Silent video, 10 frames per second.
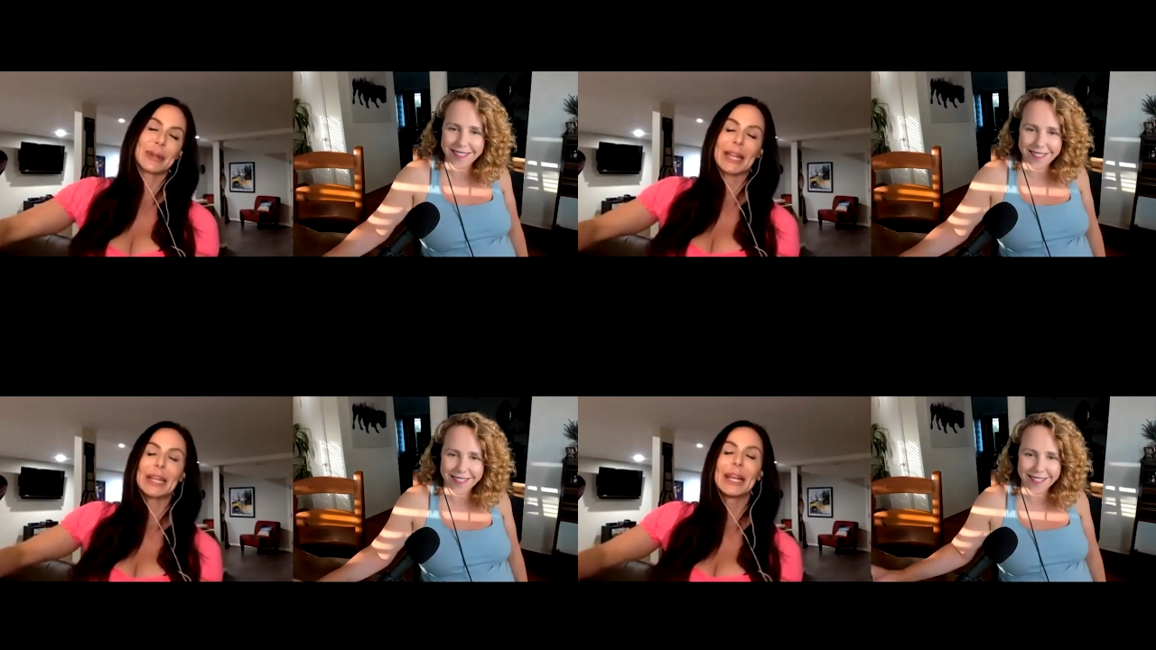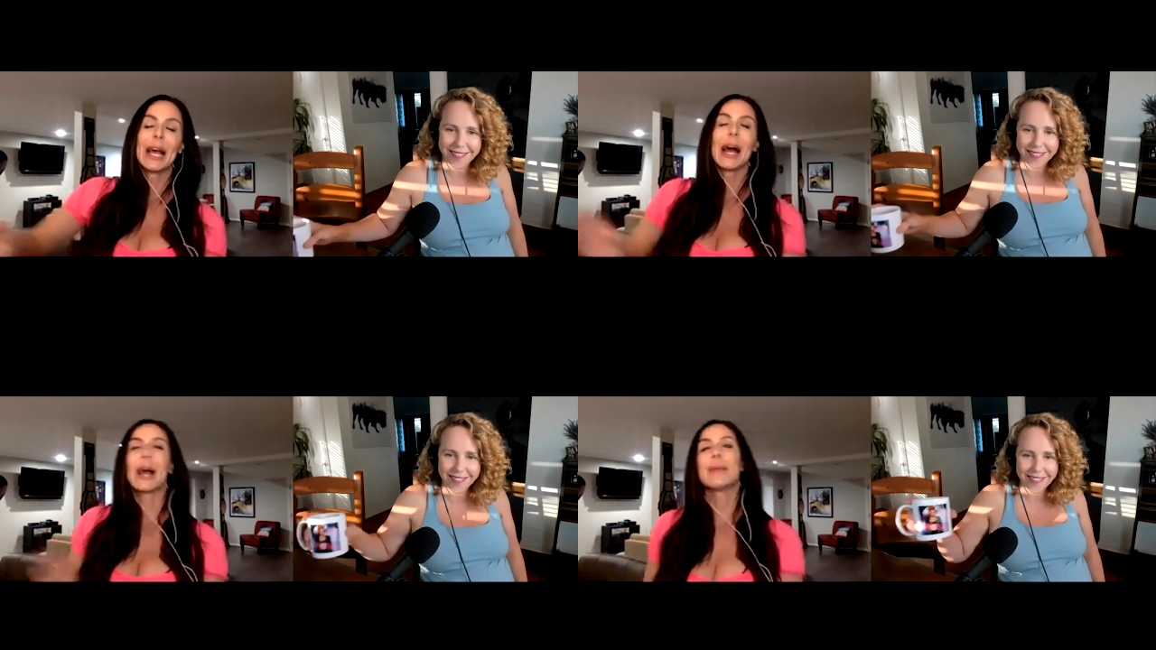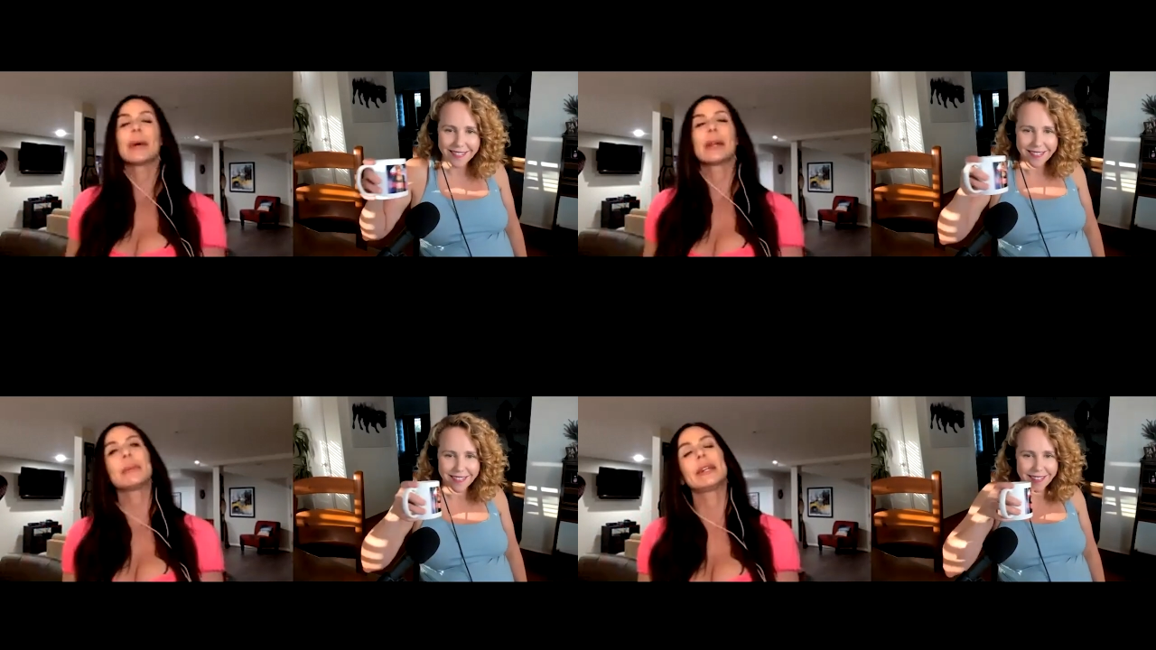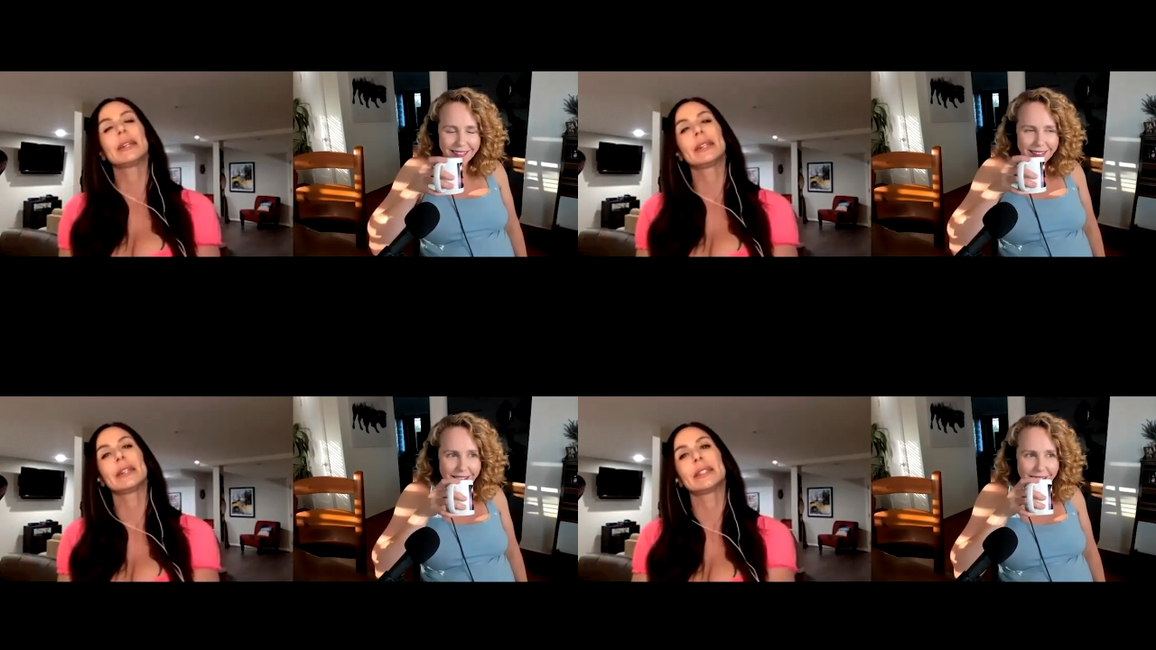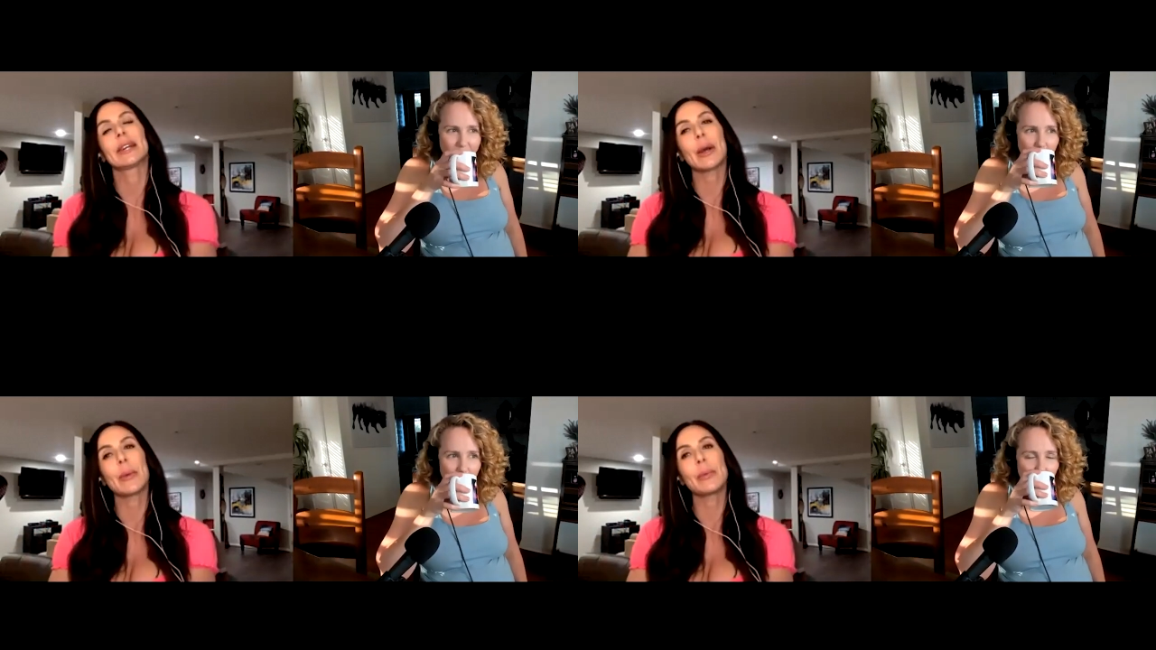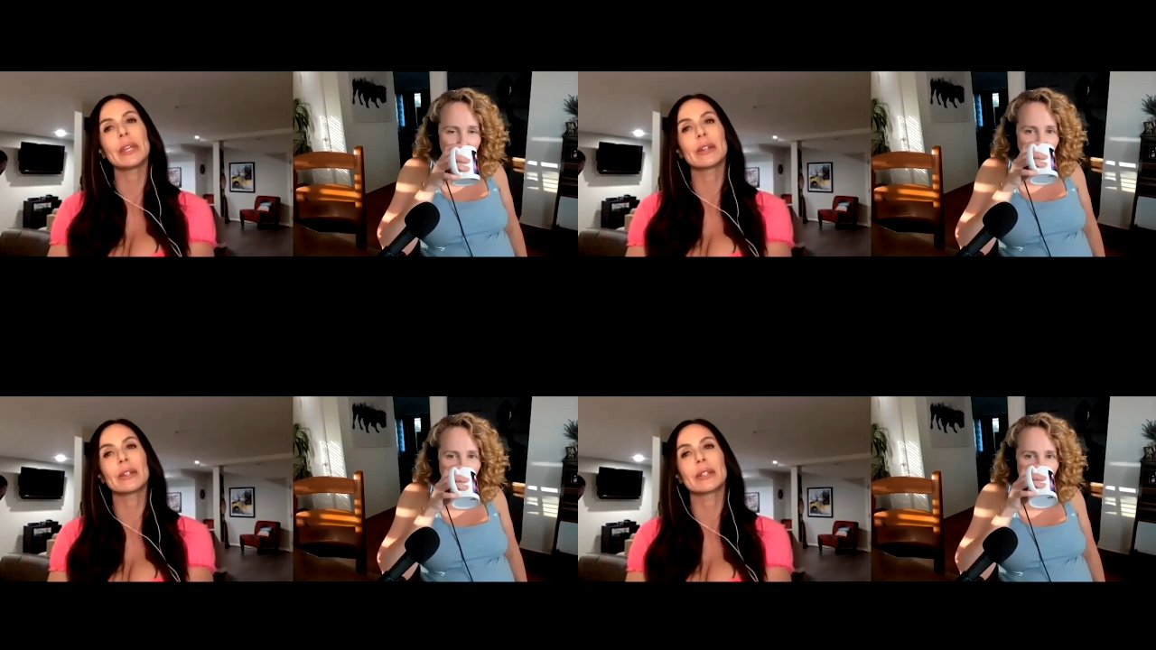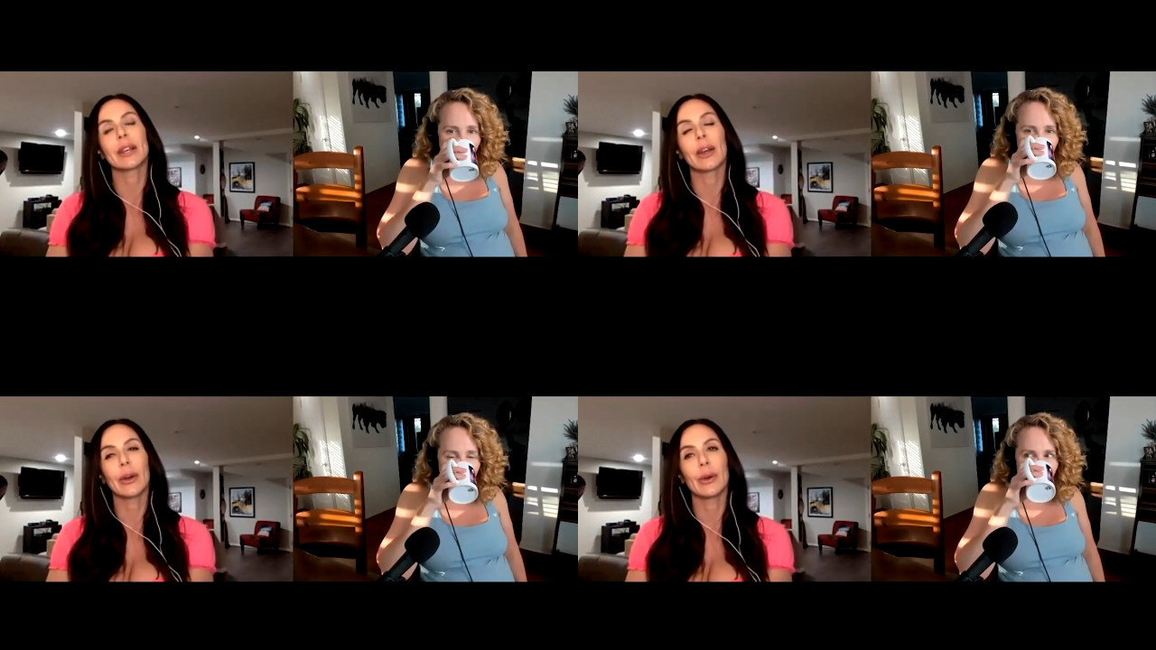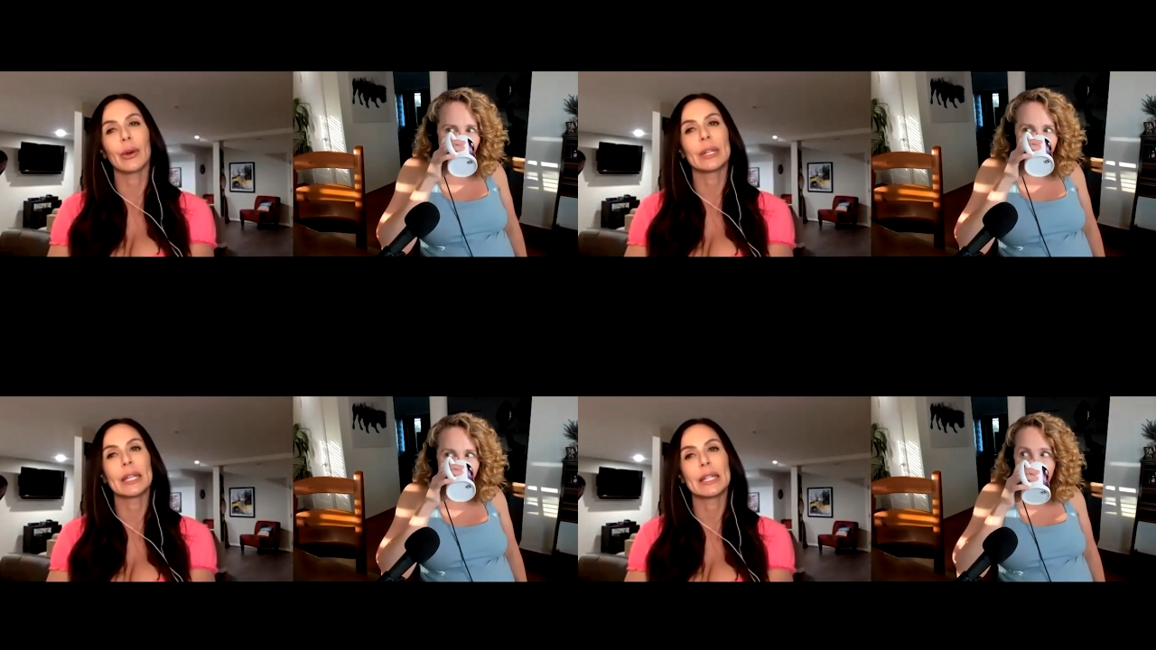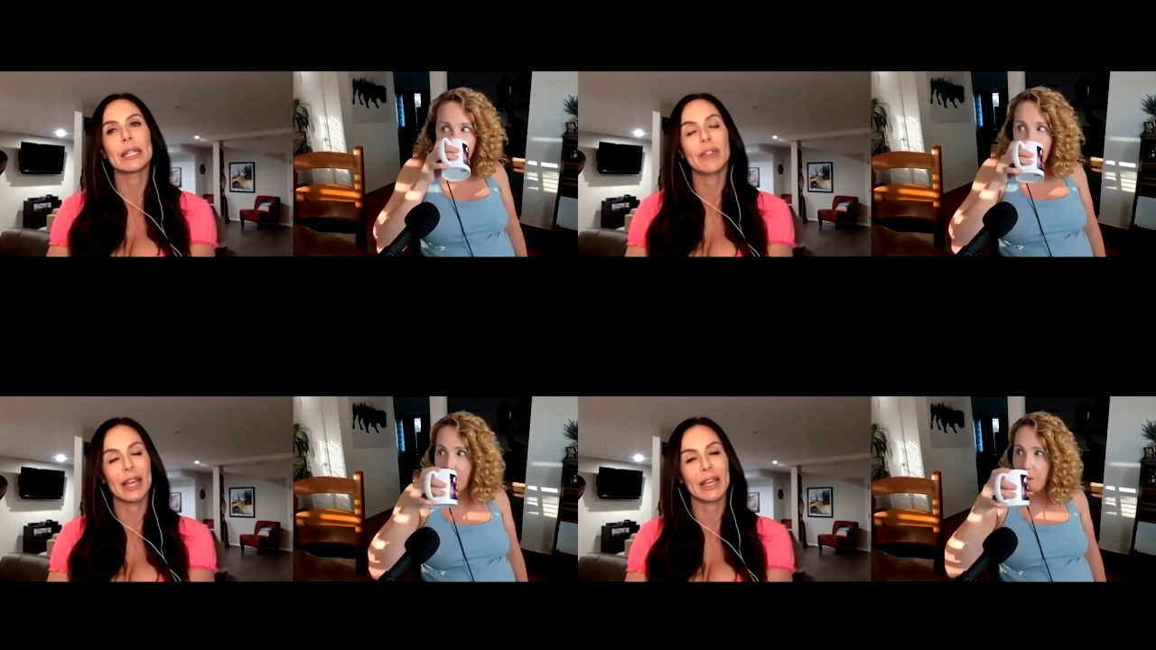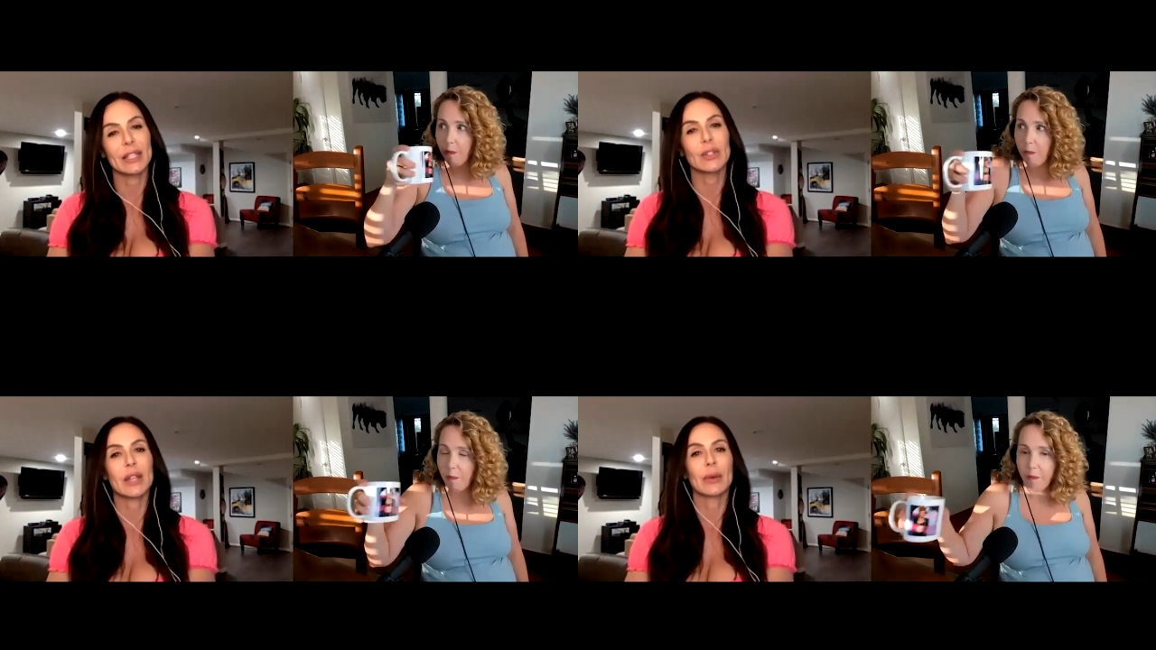Speaker 1: great. I met him uh, a couple years ago in Vegas.